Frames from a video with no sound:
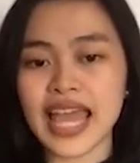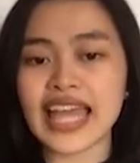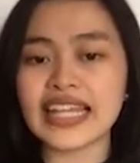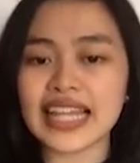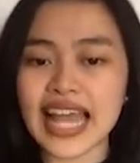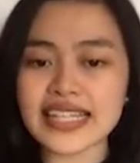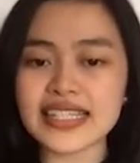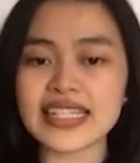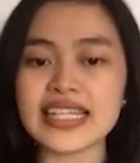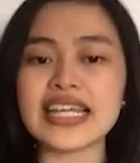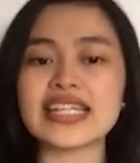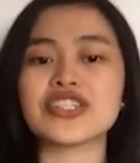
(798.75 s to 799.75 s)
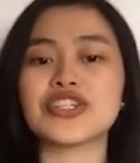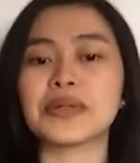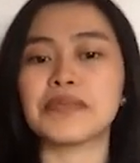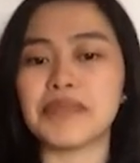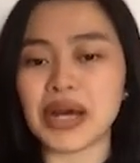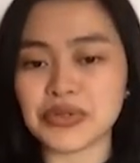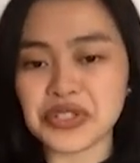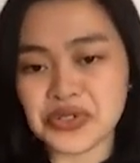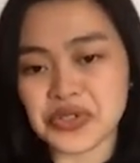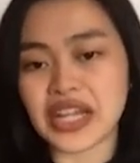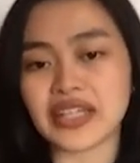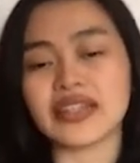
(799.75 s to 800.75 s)
And lastly is your
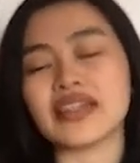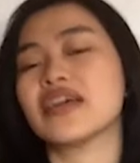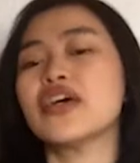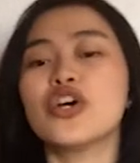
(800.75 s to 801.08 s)
bounce rate,